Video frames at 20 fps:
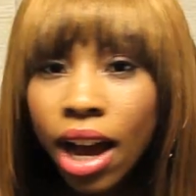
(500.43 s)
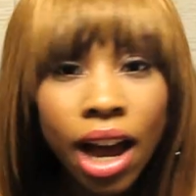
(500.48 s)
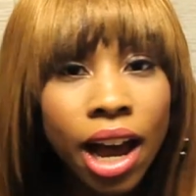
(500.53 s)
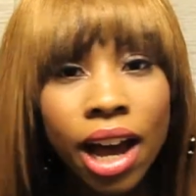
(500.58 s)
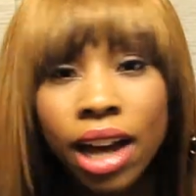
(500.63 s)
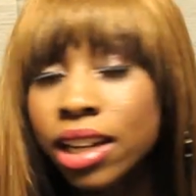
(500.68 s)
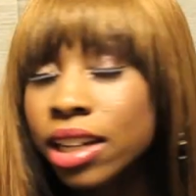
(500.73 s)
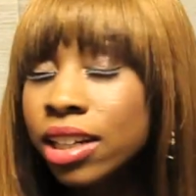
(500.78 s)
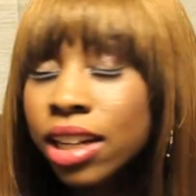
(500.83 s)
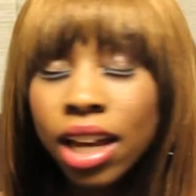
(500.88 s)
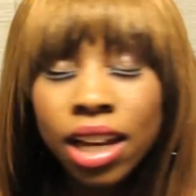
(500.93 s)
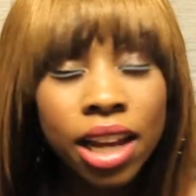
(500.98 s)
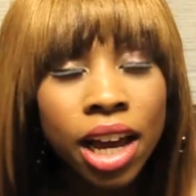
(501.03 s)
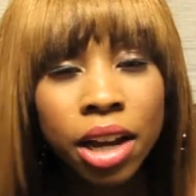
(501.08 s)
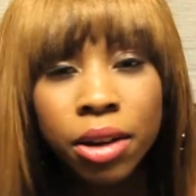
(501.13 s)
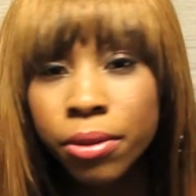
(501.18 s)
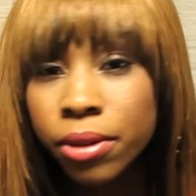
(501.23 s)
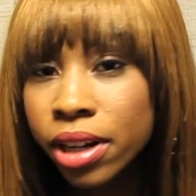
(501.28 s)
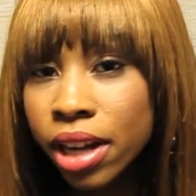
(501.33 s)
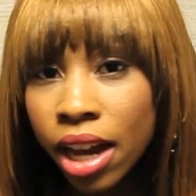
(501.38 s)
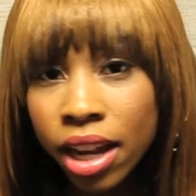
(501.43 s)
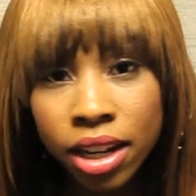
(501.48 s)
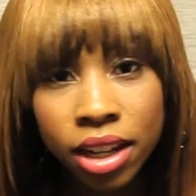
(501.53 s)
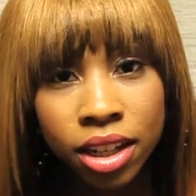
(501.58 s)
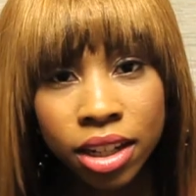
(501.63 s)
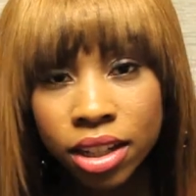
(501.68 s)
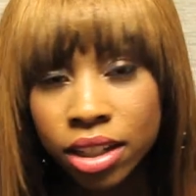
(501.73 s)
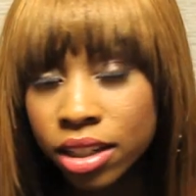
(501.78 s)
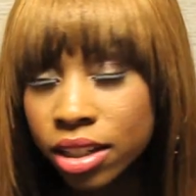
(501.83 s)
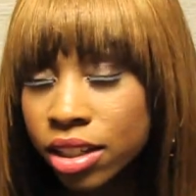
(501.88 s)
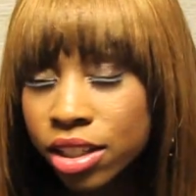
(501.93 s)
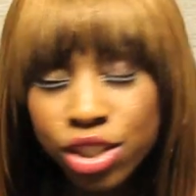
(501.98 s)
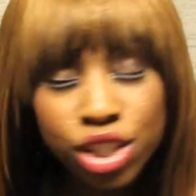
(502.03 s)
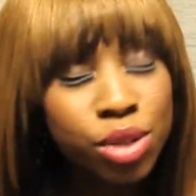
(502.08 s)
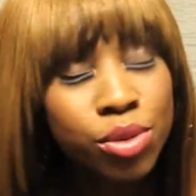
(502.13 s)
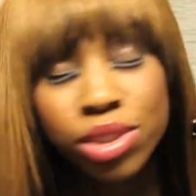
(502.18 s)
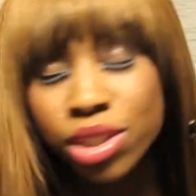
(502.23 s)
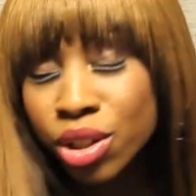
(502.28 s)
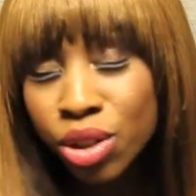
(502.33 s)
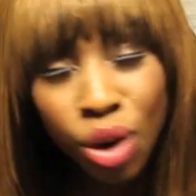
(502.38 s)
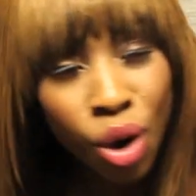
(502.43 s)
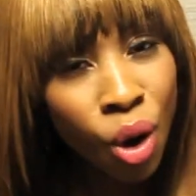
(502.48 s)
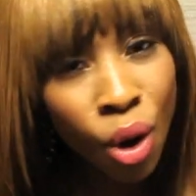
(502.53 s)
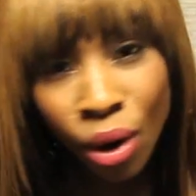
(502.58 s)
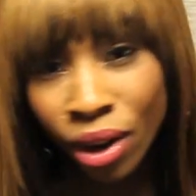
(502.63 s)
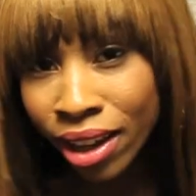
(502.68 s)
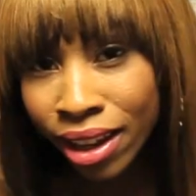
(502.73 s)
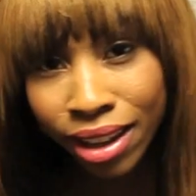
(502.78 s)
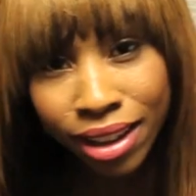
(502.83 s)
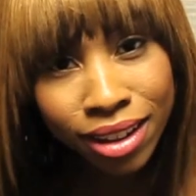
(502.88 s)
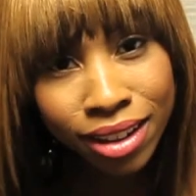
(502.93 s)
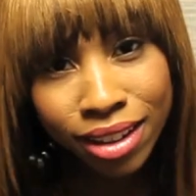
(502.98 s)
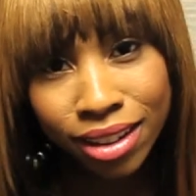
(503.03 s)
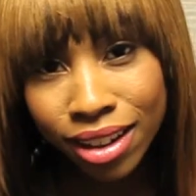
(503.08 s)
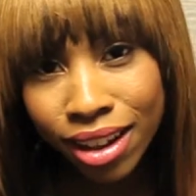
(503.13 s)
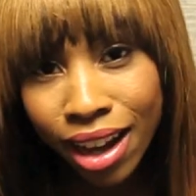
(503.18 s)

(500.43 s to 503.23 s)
I did not like Rihanna. She was annoying.